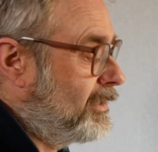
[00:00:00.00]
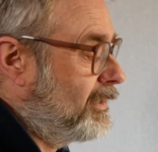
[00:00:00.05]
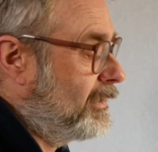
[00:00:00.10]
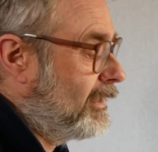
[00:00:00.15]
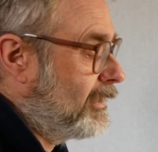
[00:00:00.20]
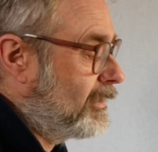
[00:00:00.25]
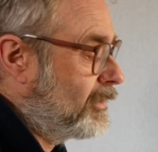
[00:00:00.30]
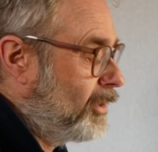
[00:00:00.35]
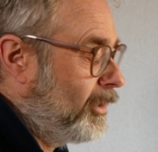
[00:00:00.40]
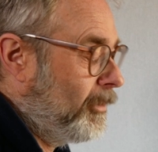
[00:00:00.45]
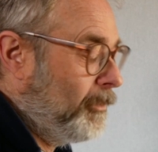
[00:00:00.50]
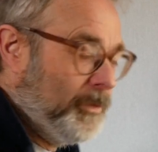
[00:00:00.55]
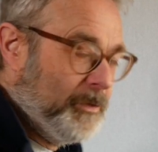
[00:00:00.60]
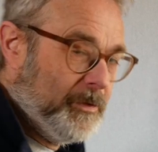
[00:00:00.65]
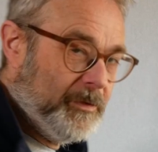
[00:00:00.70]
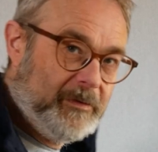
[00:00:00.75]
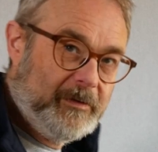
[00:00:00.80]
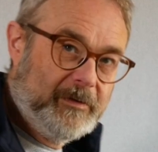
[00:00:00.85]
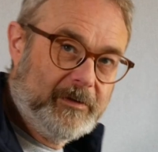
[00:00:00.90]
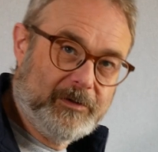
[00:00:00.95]
that top
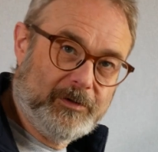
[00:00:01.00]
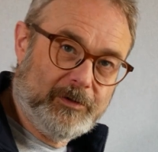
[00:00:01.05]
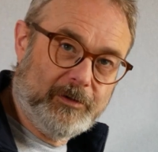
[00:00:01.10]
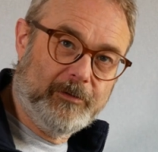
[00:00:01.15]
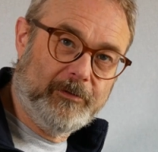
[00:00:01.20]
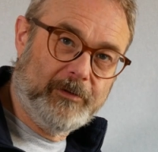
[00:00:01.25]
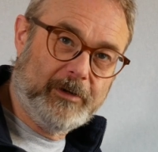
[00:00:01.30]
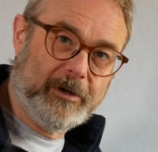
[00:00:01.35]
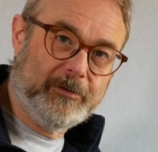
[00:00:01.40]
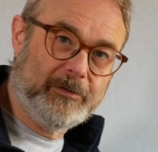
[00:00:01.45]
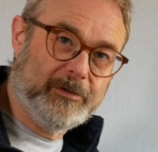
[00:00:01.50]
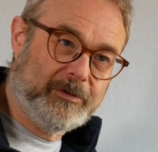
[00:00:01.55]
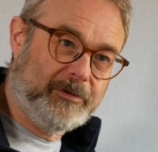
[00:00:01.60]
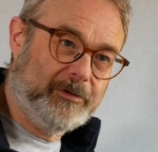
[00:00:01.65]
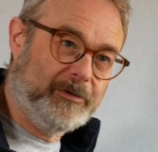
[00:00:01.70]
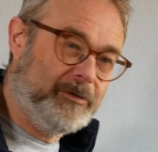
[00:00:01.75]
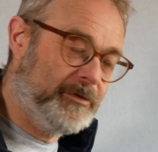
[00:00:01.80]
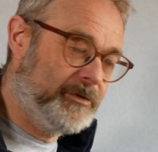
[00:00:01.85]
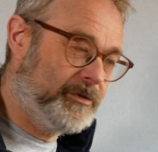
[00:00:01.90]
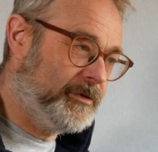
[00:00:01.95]
button sort of goes
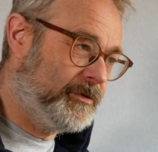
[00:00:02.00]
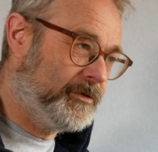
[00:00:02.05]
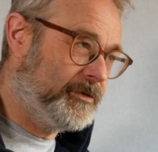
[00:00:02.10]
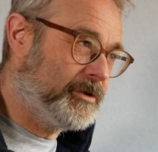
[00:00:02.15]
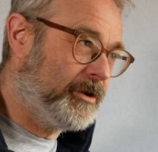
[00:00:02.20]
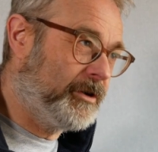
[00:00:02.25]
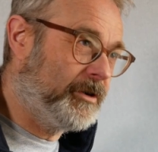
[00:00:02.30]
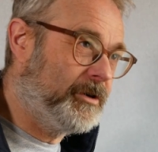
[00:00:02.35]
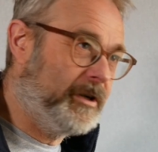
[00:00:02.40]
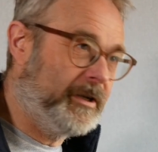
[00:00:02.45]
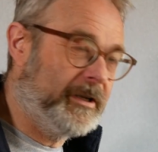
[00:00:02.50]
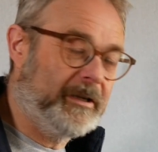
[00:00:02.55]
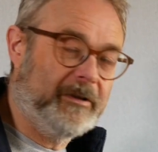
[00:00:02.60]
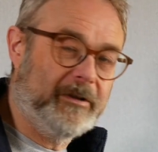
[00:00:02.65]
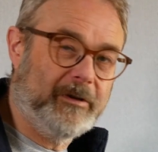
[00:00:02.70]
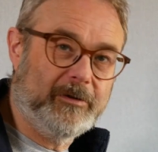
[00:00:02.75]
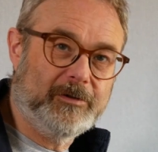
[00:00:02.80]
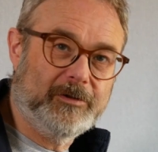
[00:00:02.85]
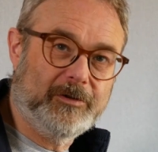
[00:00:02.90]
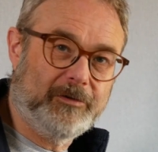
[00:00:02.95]
through cycling
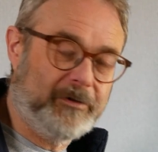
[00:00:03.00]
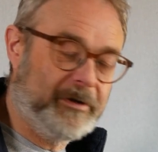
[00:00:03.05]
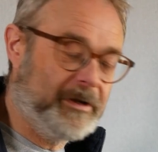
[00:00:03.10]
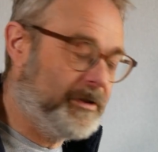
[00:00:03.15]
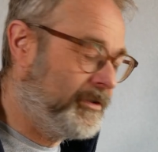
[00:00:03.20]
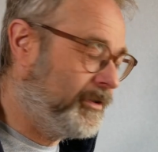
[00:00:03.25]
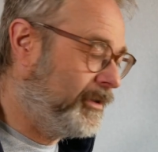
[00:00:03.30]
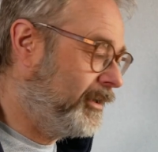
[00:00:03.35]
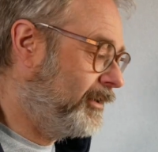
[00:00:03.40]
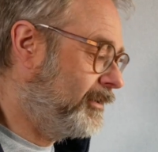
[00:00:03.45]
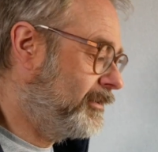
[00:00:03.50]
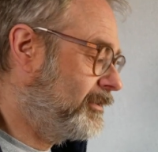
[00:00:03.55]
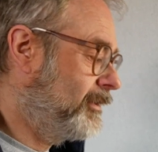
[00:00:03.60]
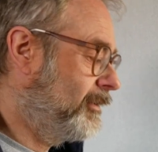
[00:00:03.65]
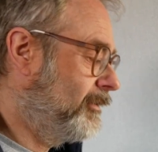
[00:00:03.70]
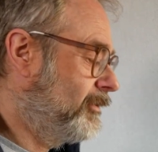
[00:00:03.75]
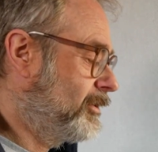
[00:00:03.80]
those three things. So